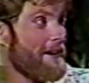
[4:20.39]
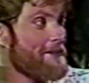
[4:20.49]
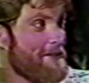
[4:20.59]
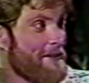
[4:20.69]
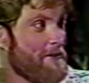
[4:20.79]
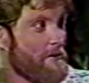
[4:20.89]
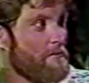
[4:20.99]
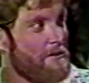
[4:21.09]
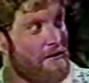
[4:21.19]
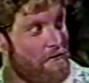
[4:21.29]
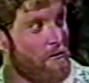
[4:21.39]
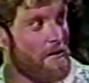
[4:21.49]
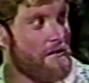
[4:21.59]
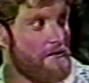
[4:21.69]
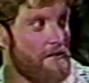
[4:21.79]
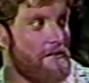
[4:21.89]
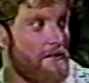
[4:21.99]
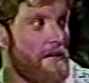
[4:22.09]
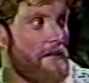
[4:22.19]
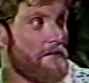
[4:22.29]
I said the trip would take 40 to 60
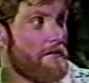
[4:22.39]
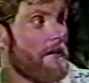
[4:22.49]
days.